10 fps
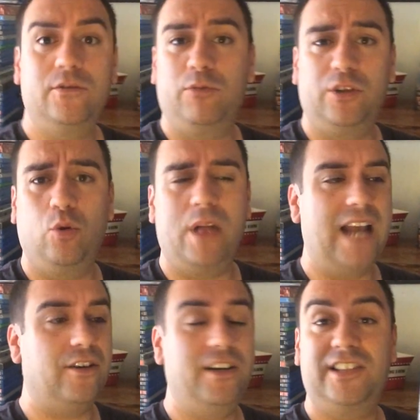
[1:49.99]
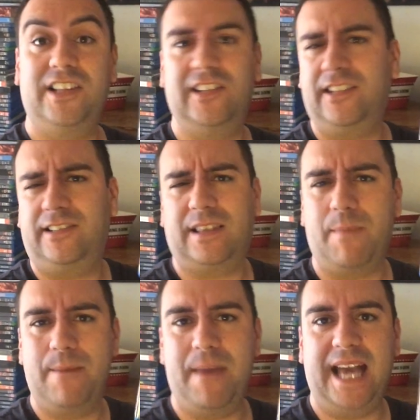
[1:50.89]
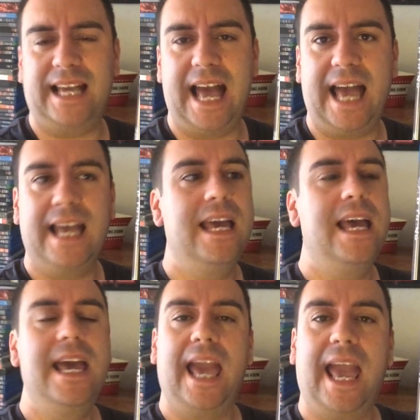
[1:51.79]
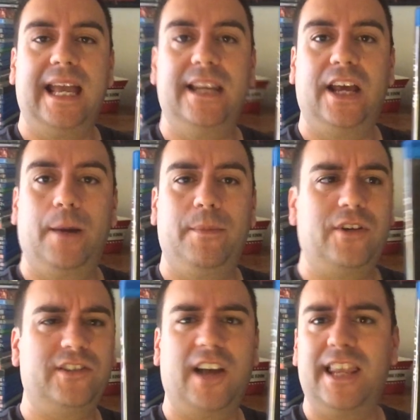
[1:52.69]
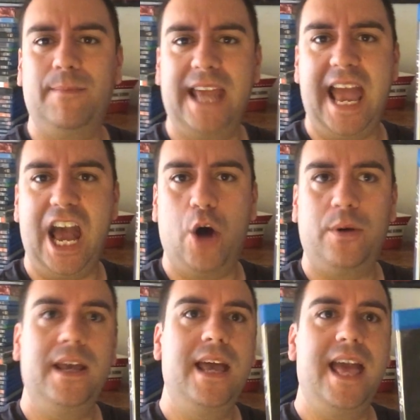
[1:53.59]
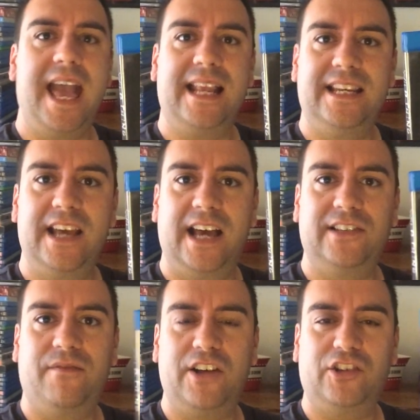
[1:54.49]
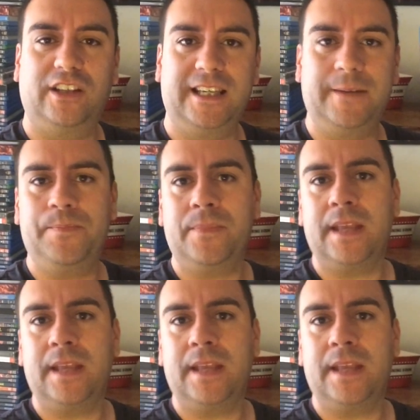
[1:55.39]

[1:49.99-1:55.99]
He's a really cool actor. He's in this. He's like the main bad guy, and he tries to hunt him down, and he does eventually.